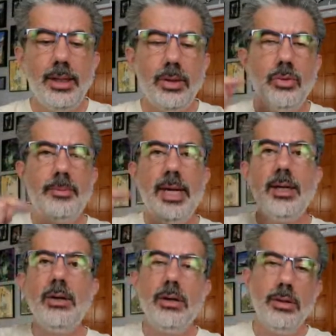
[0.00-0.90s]

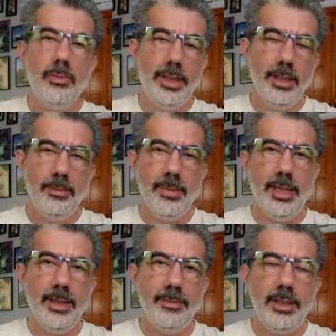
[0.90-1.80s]
Quebec, all the way down to
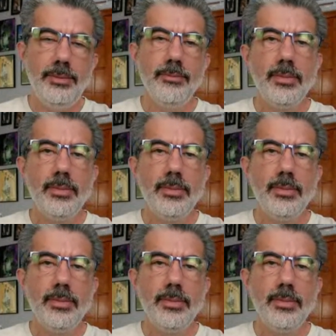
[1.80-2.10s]
Miami.